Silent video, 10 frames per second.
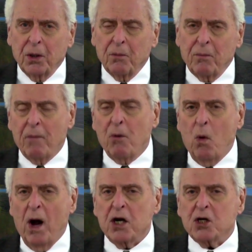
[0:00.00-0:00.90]
Remember
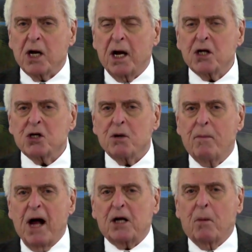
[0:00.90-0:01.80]
what it says
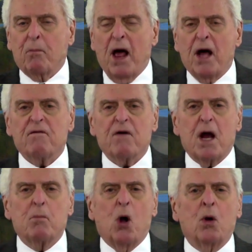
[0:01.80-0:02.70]
about the blood of
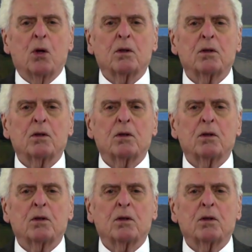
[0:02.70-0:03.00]
Abel?